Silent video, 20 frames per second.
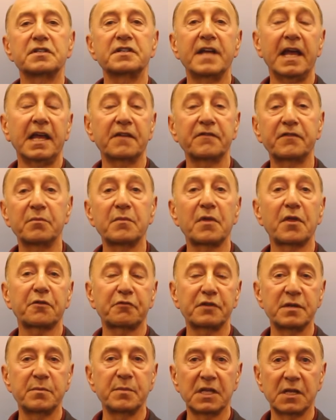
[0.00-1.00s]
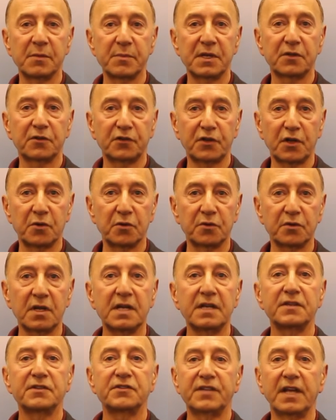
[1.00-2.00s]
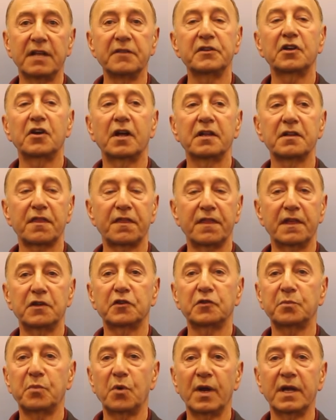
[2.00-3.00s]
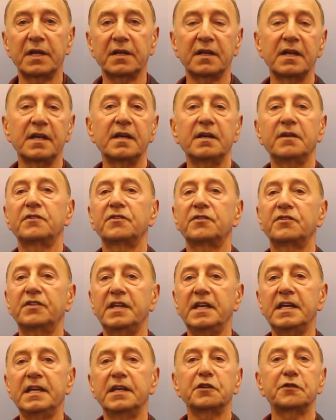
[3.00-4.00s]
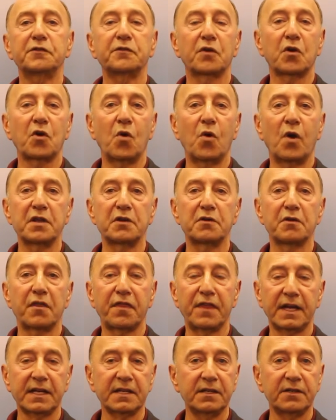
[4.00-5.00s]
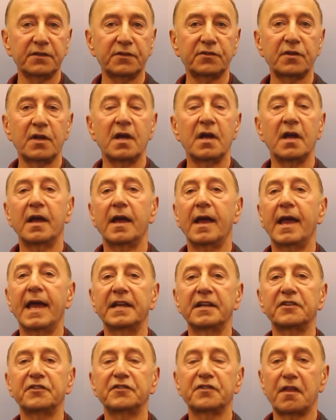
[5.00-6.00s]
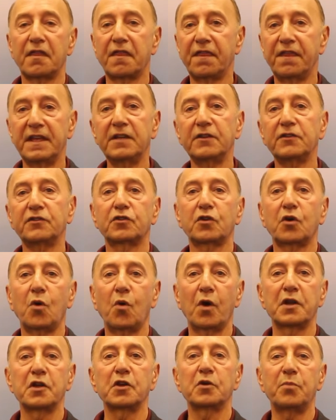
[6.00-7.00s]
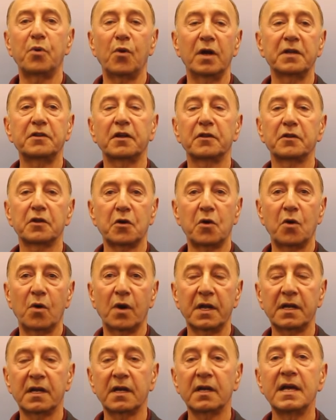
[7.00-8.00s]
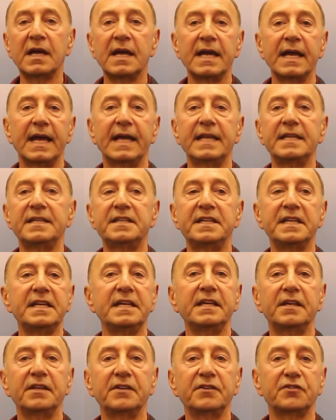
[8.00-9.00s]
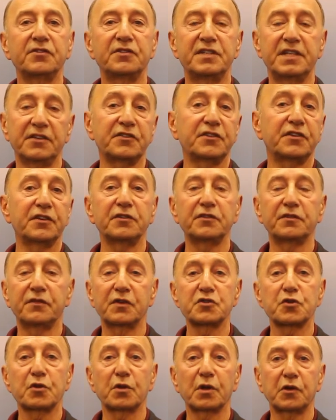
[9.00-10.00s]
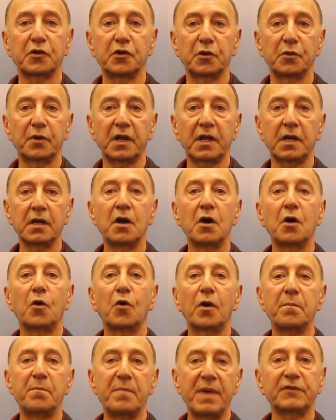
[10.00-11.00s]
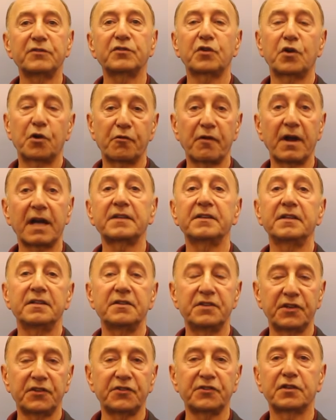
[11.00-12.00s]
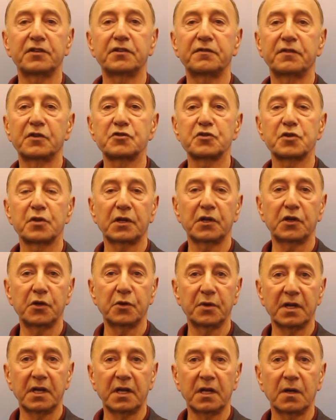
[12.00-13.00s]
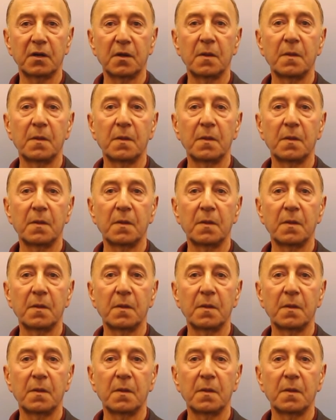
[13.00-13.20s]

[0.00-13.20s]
taken from the 3 mm zone, centered on the thinnest point. C is for corneal thickness, and it's the thinnest corneal point on the cornea. And D is distance visual acuity, or best corrected distance visual acuity.